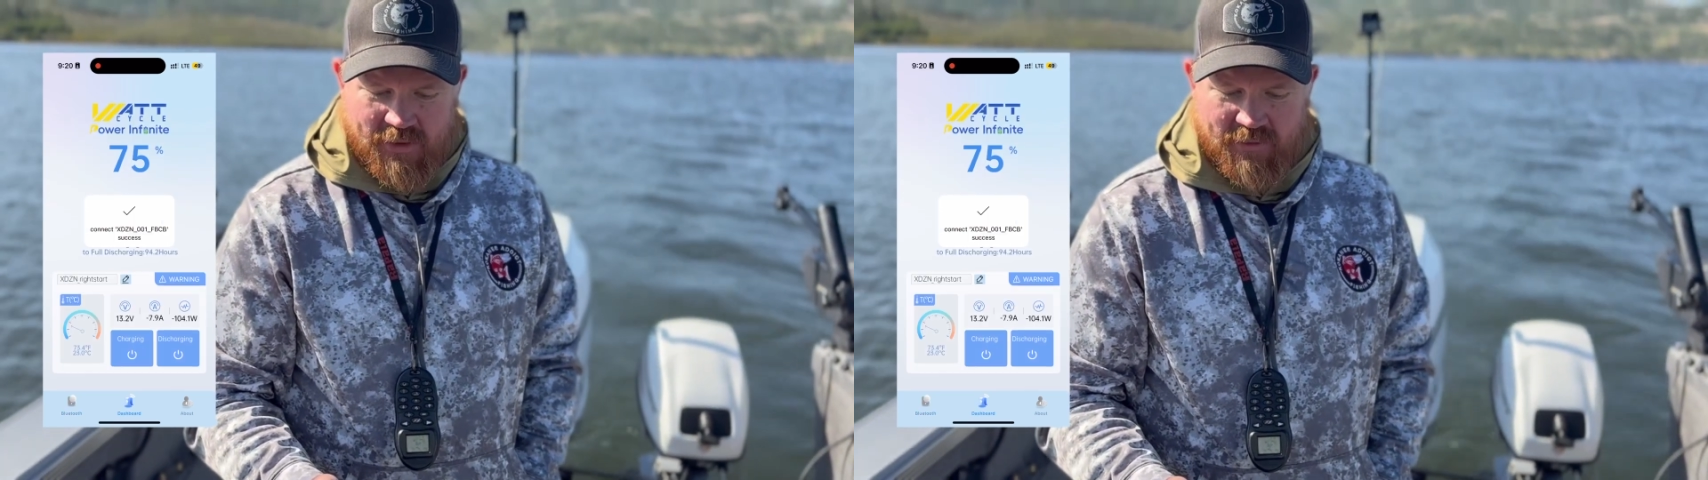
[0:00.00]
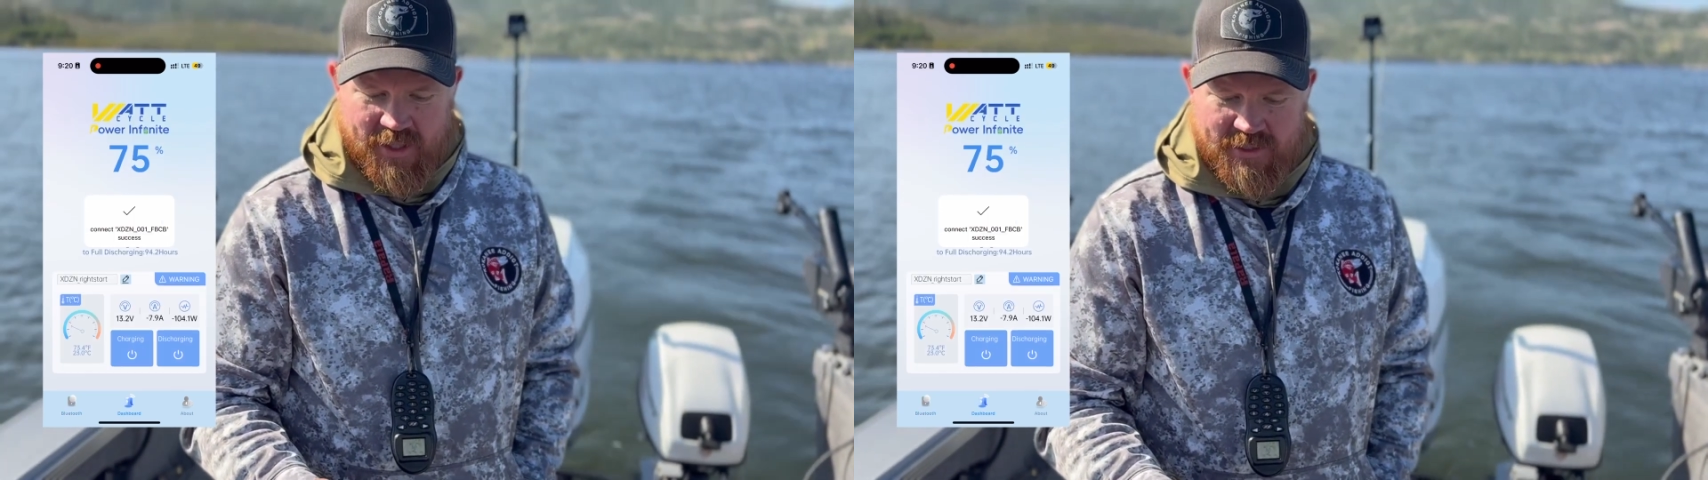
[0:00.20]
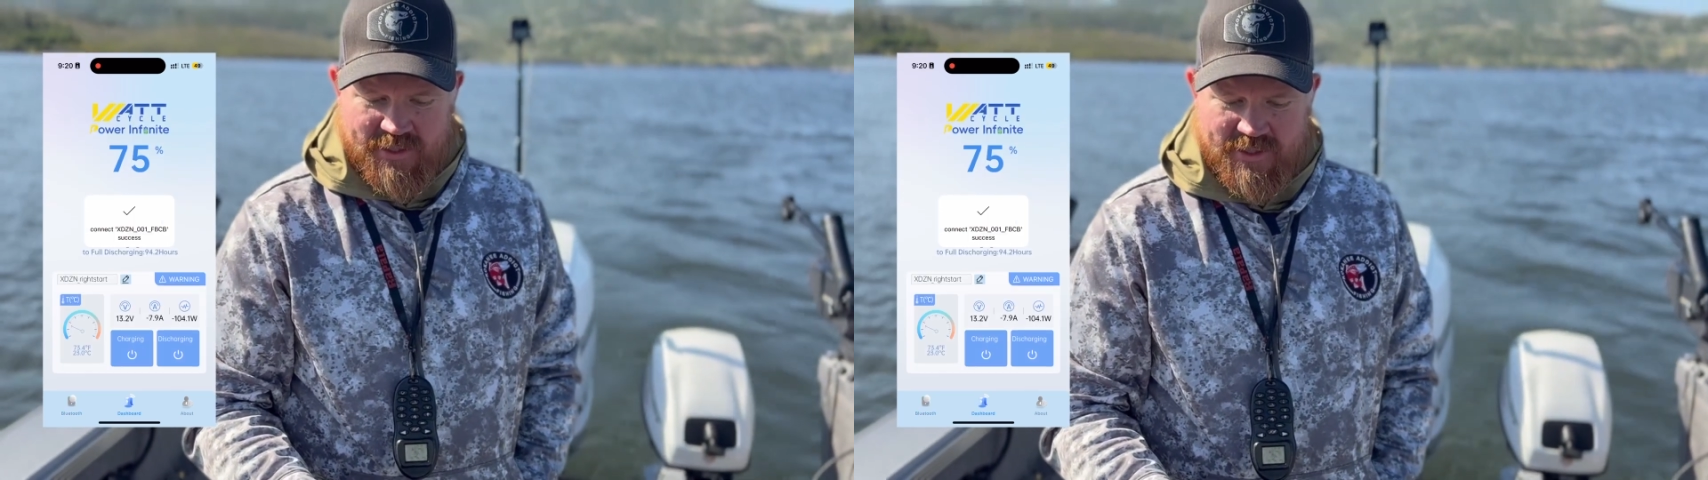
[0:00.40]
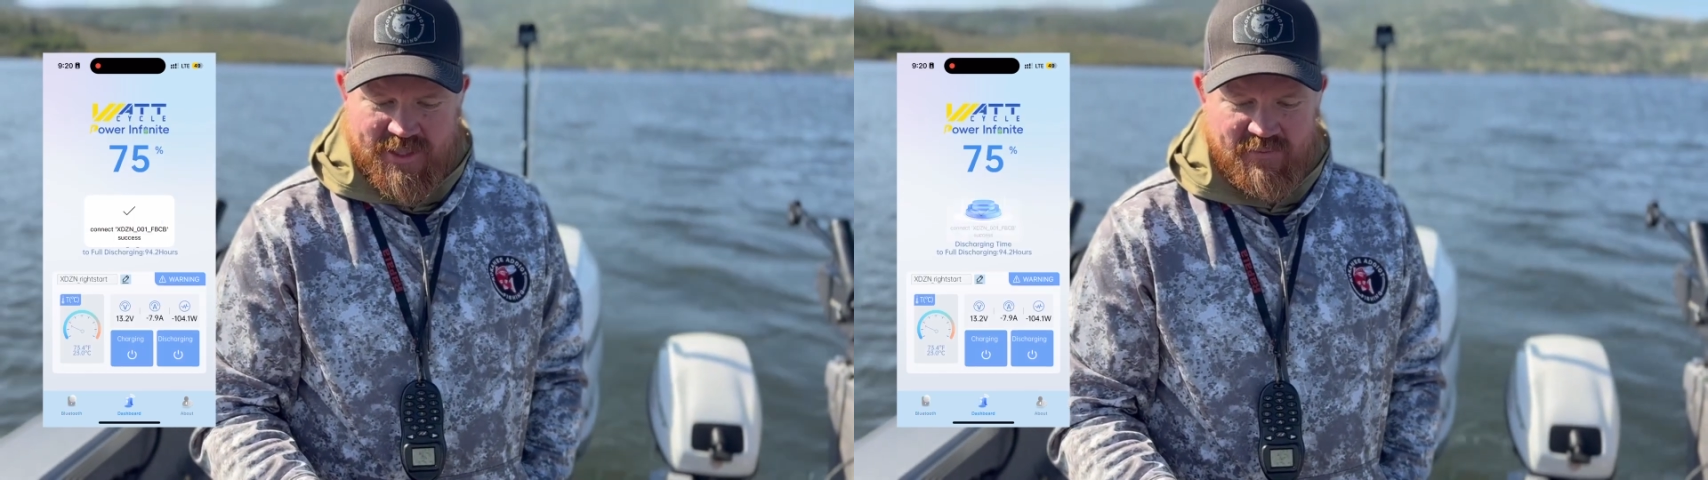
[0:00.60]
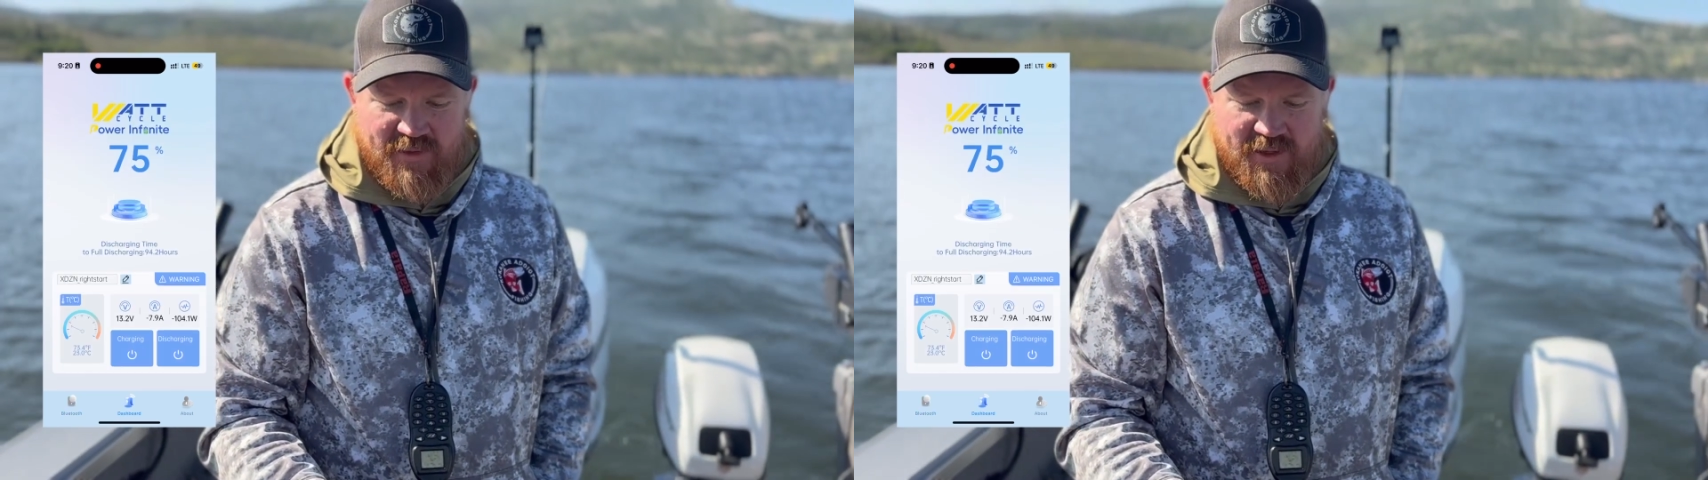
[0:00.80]
I've got
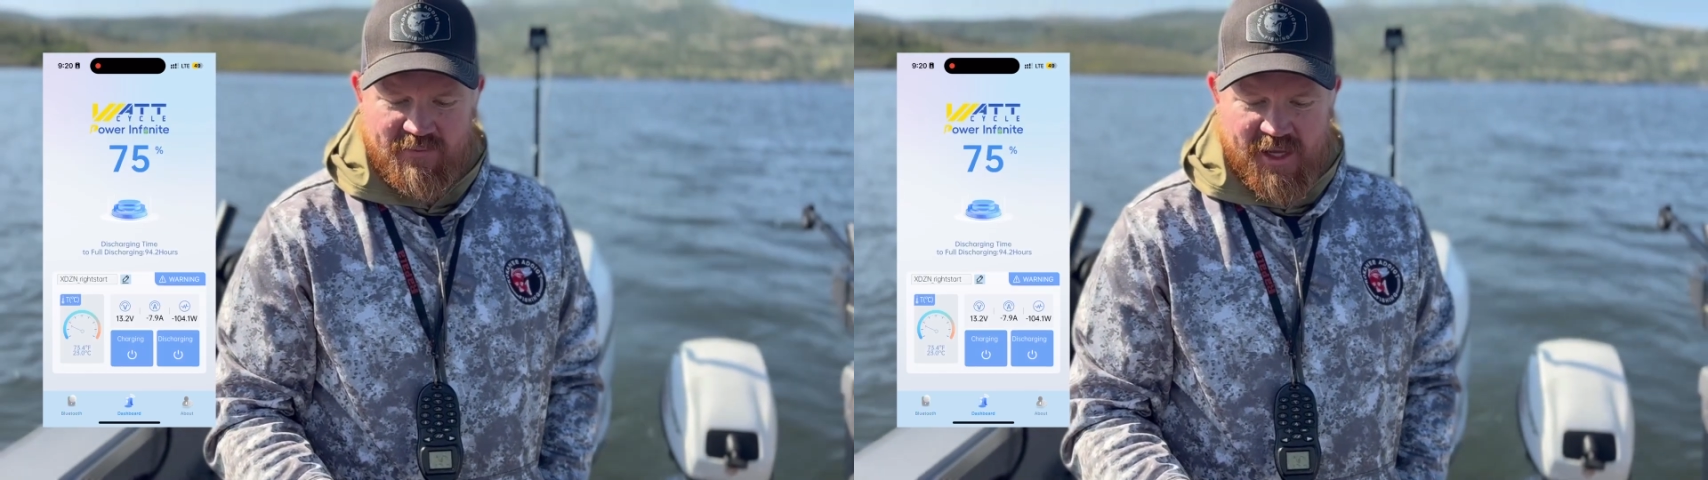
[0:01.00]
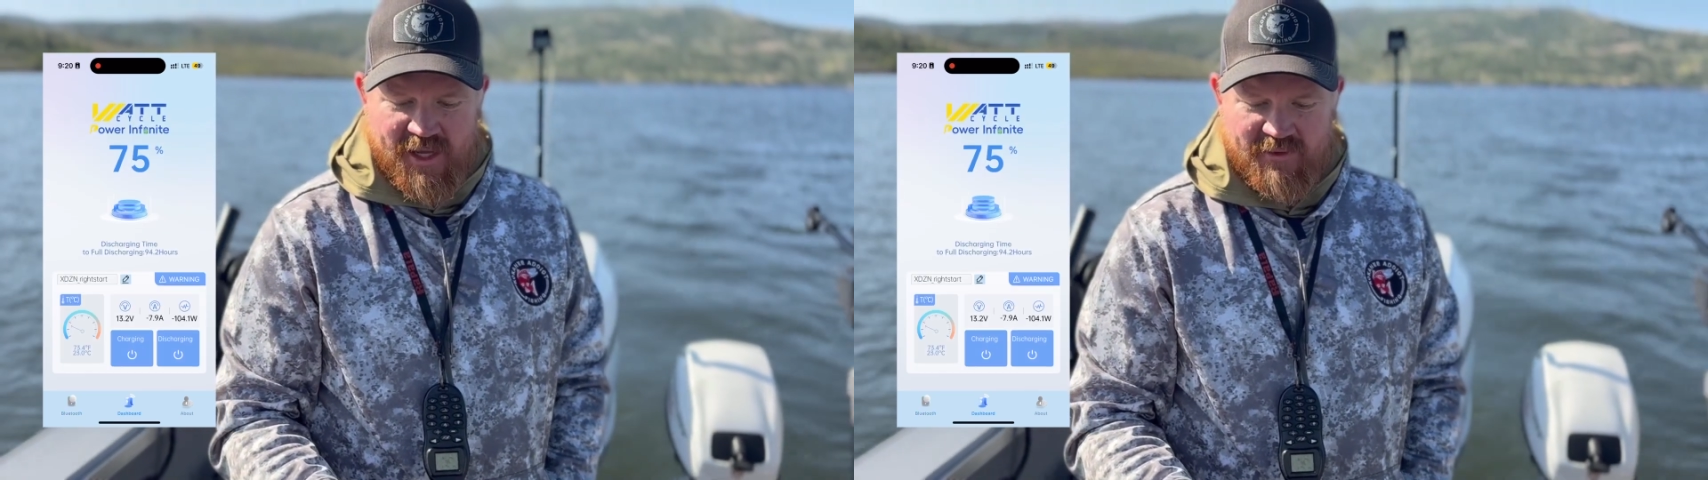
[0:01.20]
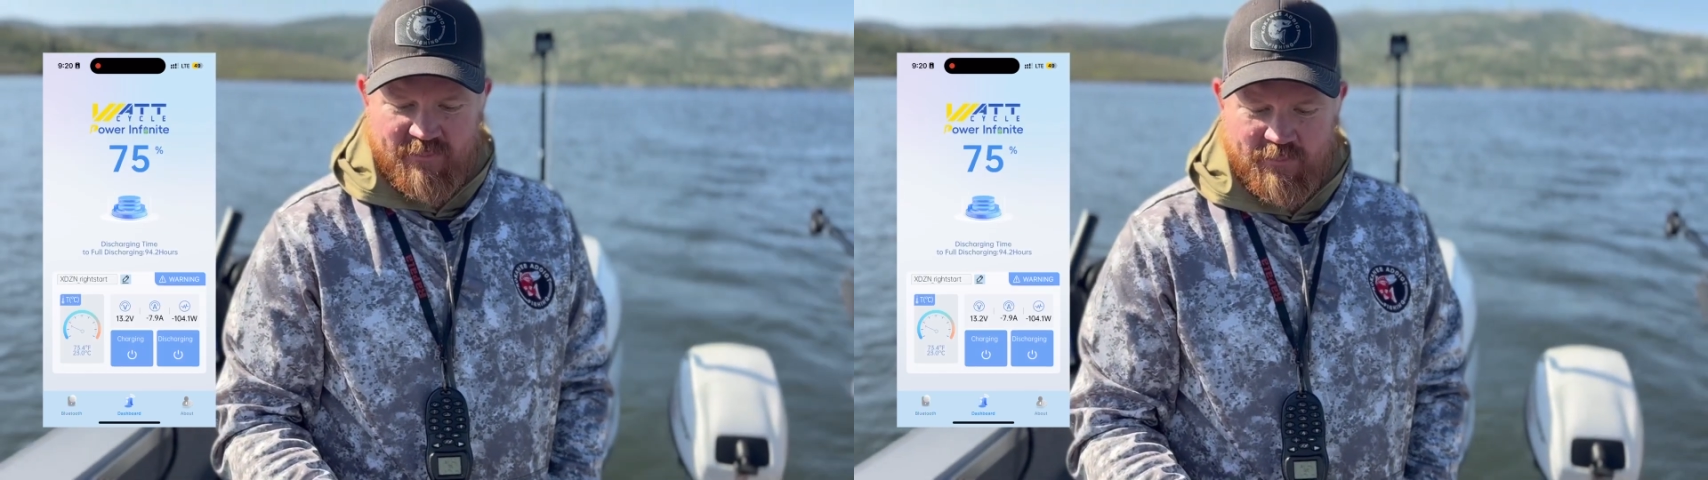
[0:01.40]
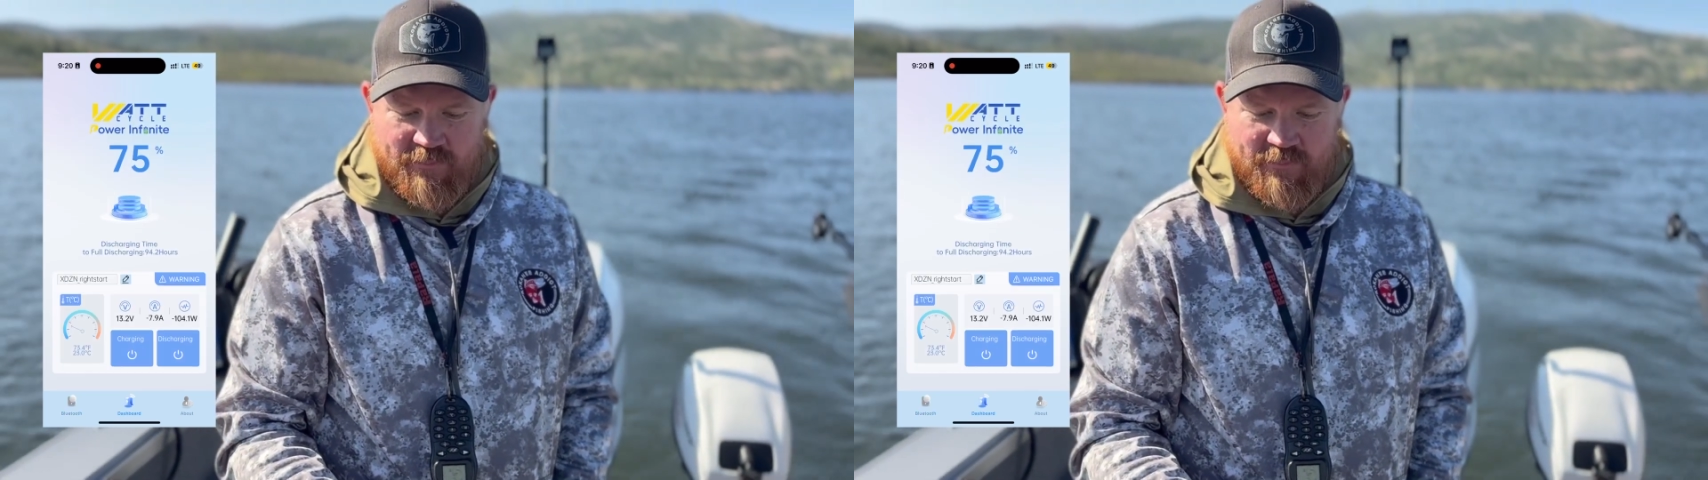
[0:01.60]
75,